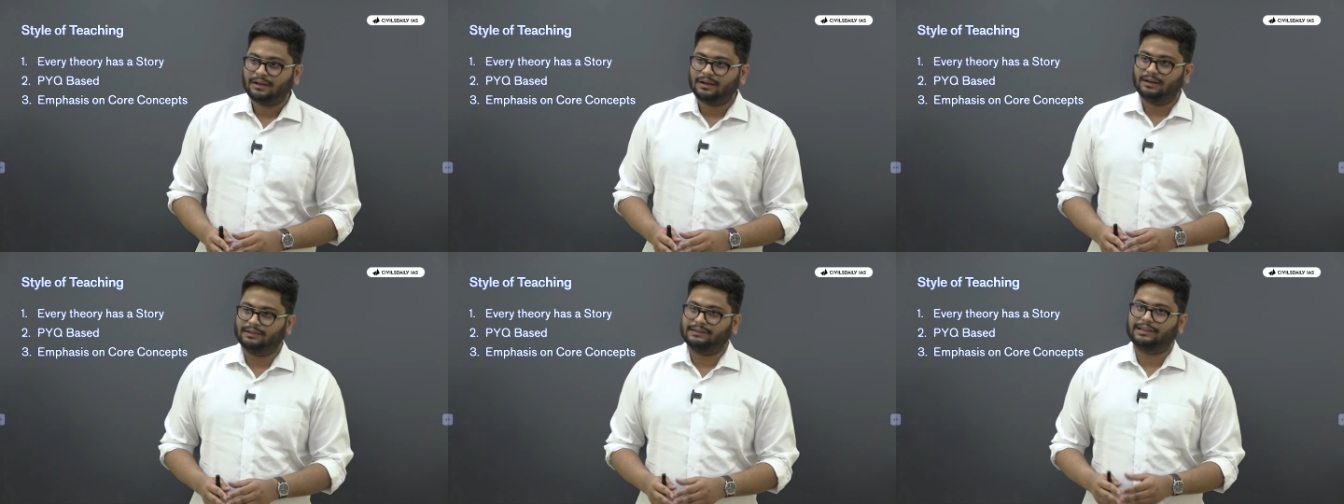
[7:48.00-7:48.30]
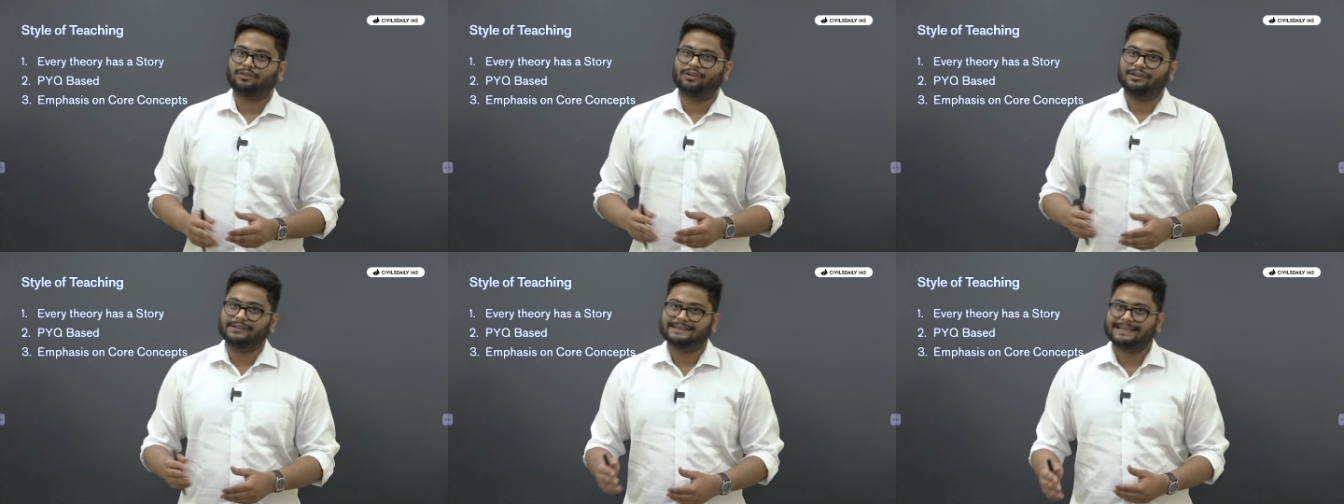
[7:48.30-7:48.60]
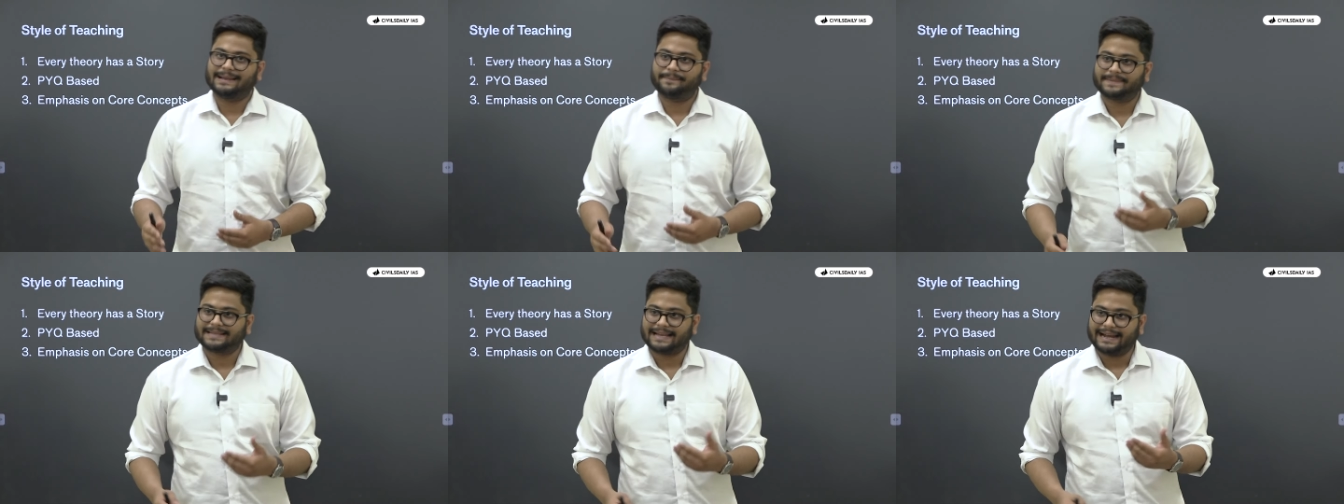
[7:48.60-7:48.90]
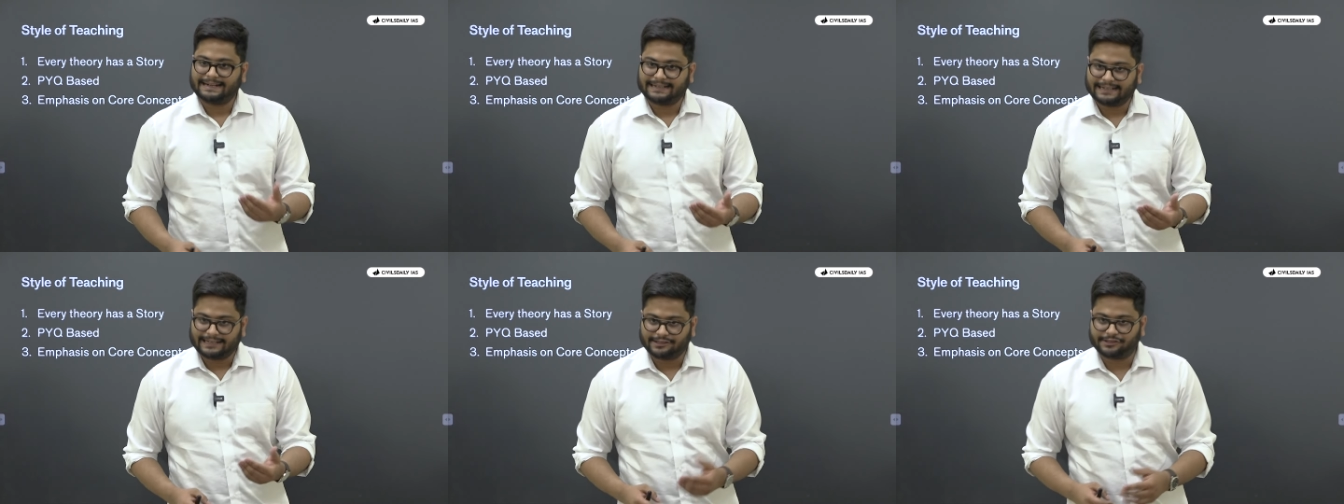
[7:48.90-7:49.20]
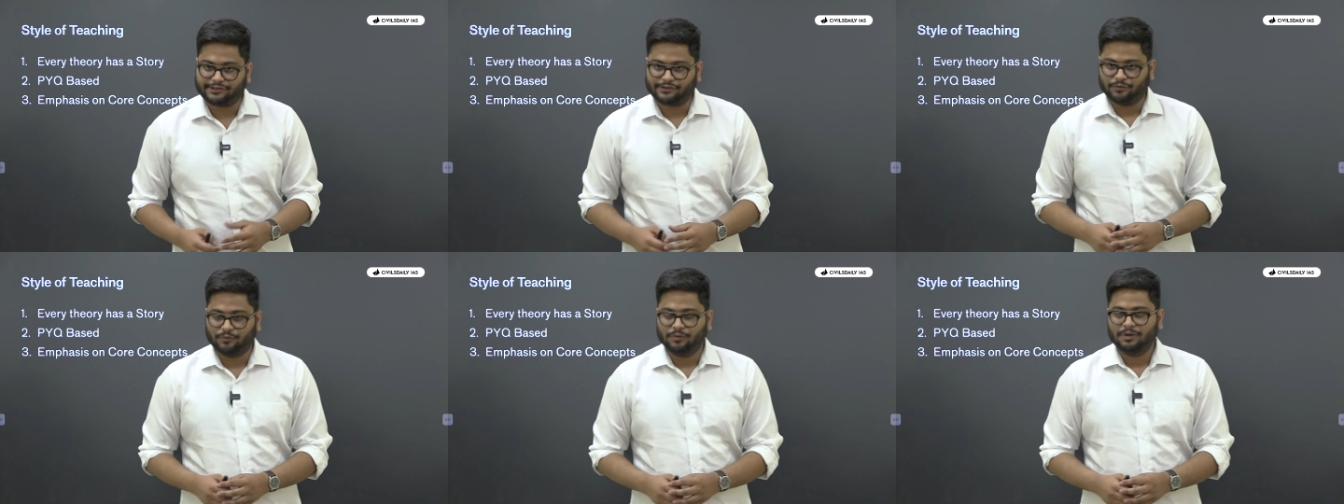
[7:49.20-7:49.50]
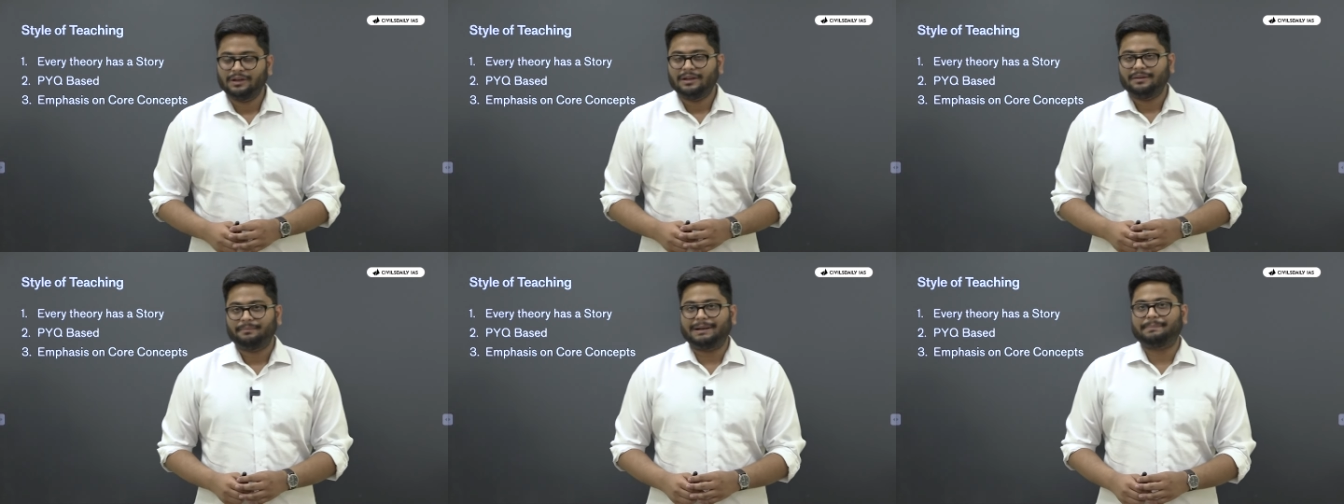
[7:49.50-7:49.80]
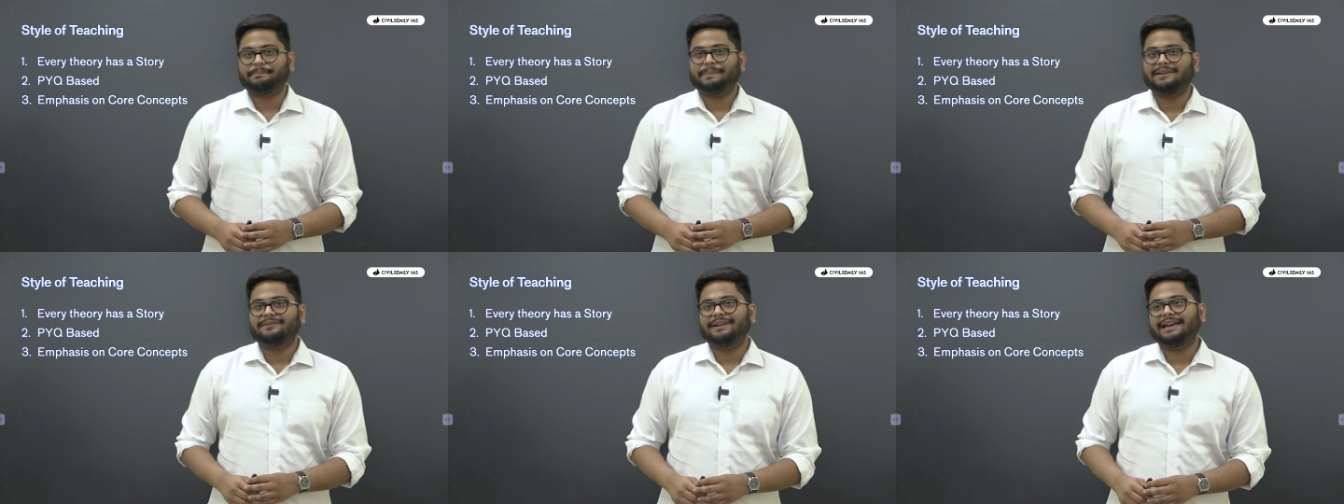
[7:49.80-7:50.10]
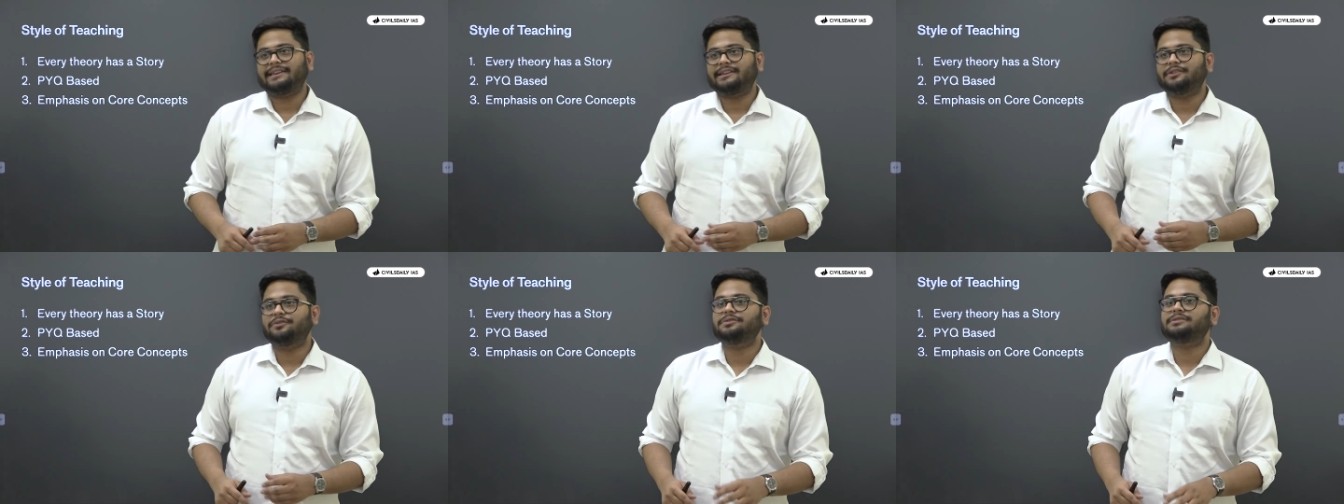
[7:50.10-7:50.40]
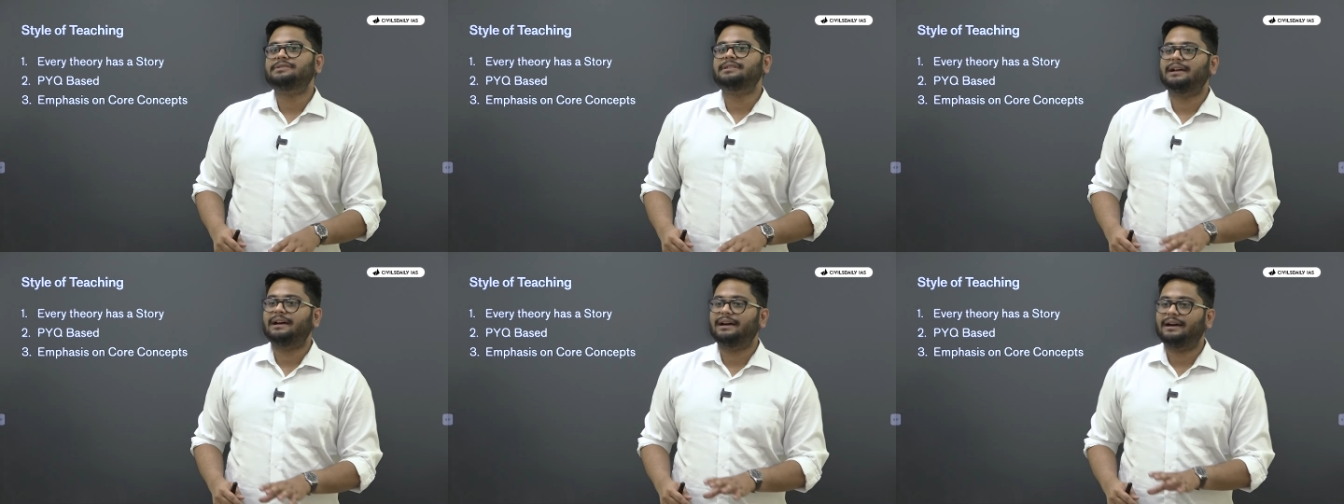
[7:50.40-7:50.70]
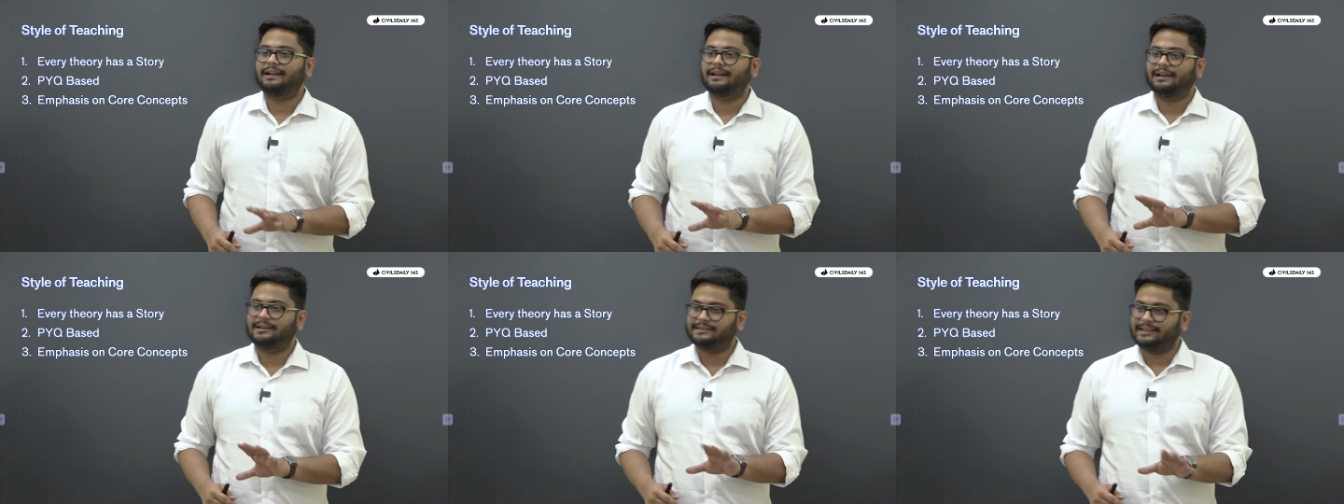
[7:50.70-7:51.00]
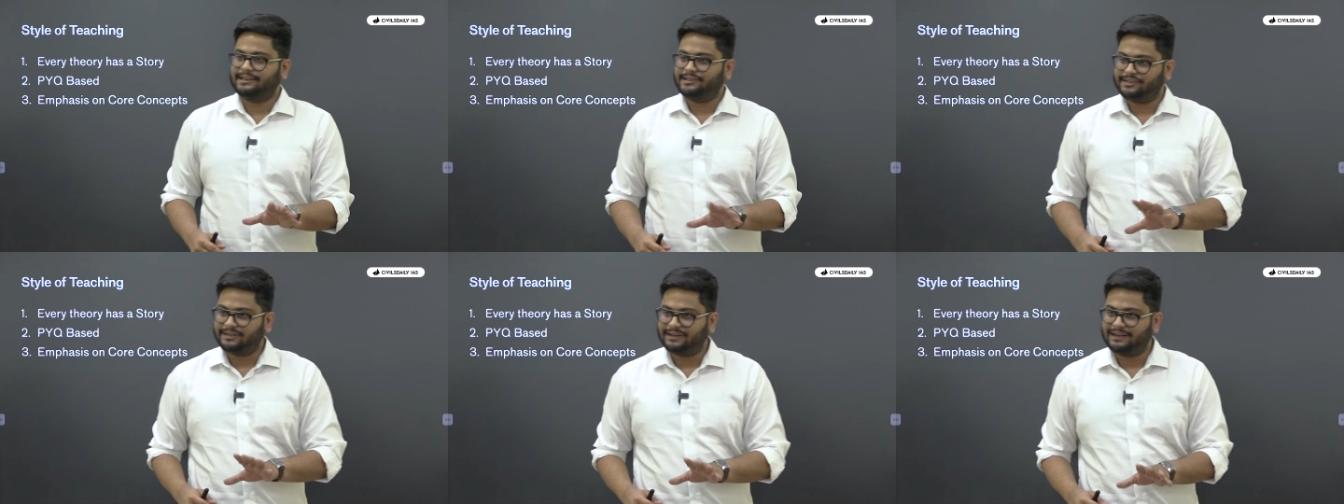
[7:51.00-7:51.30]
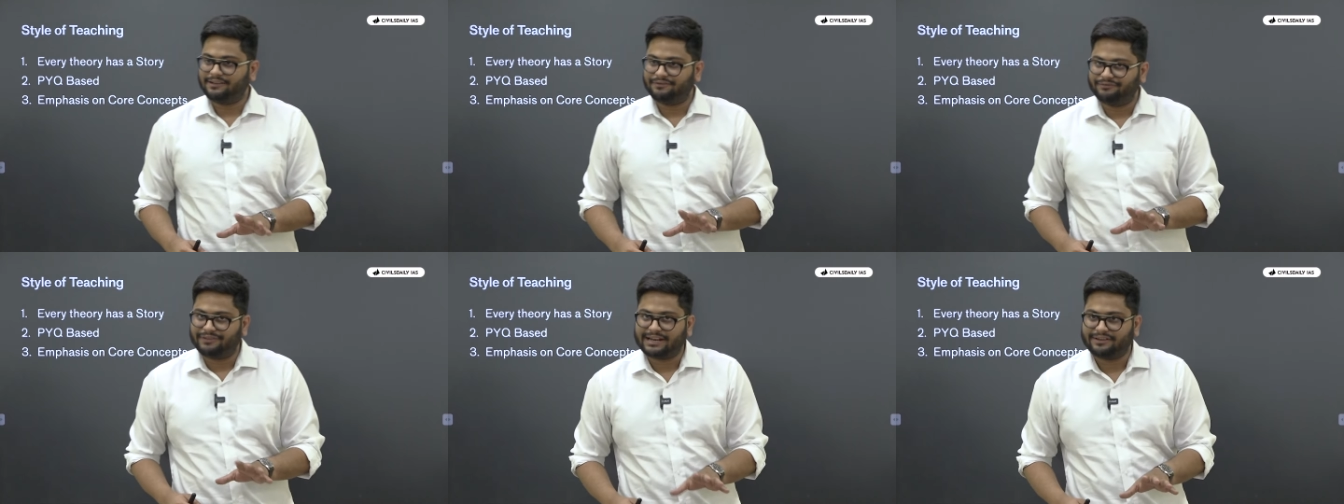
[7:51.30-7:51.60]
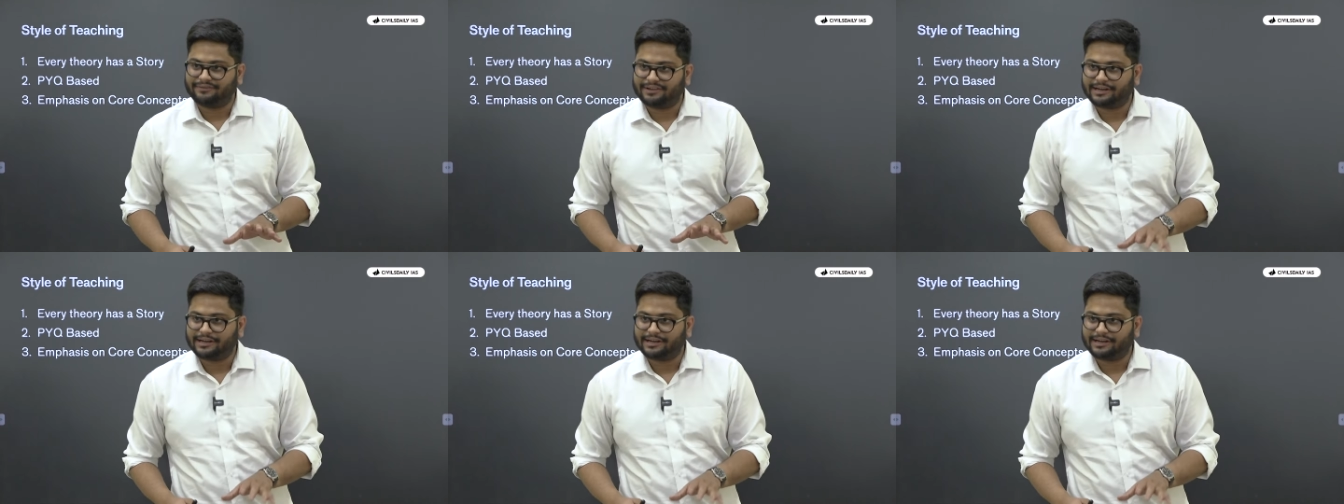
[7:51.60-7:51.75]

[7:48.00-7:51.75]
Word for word: uh, the concepts I teach you. But P Y Qs are essentially very,